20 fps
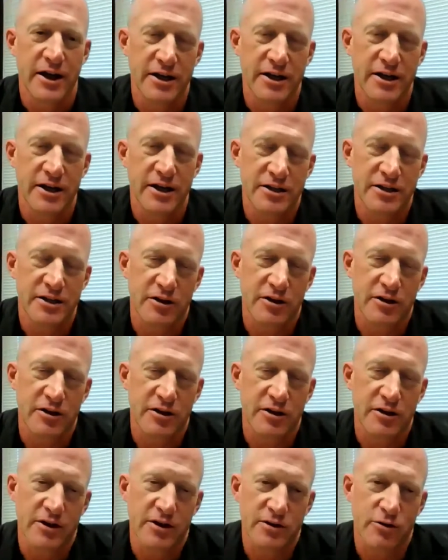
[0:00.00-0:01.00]
And so that's
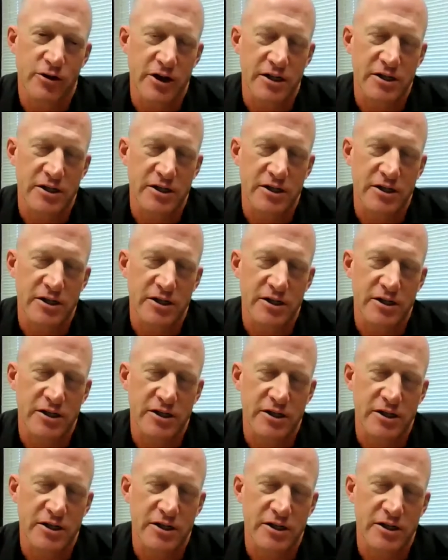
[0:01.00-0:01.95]
where it gets complicated.